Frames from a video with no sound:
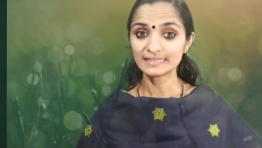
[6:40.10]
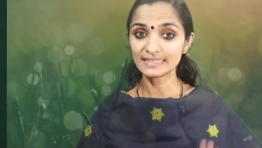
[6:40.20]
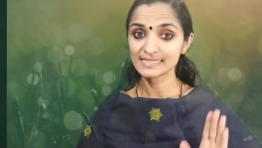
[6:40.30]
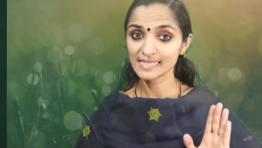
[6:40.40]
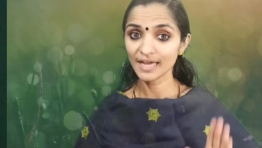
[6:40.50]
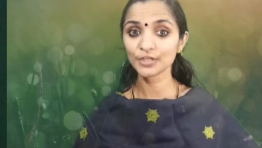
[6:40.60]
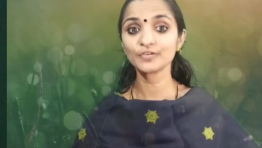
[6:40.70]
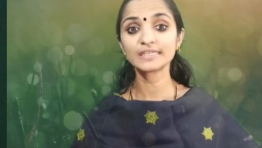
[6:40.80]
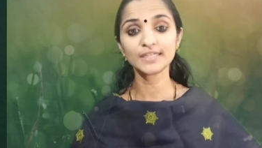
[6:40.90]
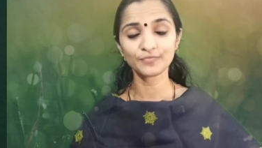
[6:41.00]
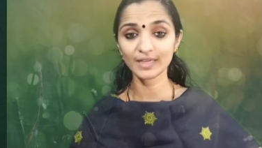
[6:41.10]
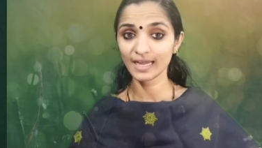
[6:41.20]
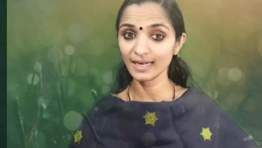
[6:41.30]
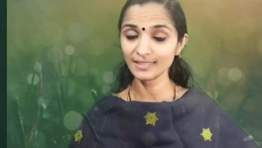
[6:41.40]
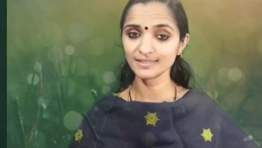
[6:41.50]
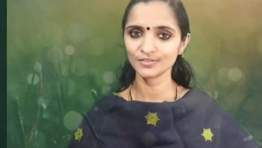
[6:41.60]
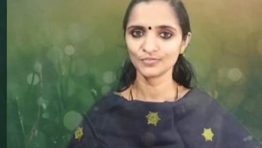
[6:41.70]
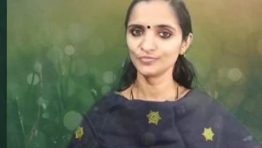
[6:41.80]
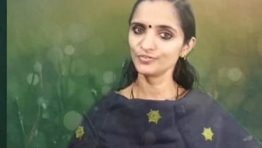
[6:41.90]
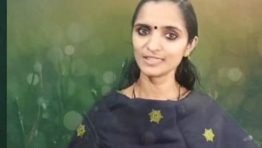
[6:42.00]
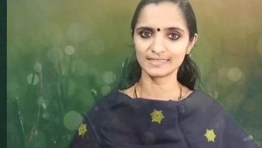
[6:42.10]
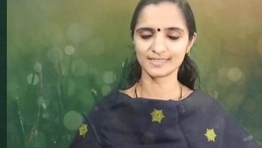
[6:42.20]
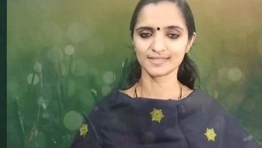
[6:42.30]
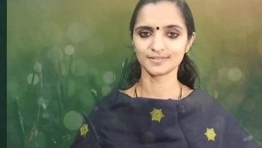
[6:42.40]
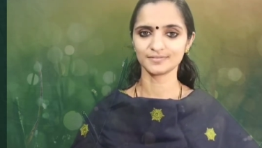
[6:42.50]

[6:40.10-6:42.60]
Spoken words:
these are your difficult words.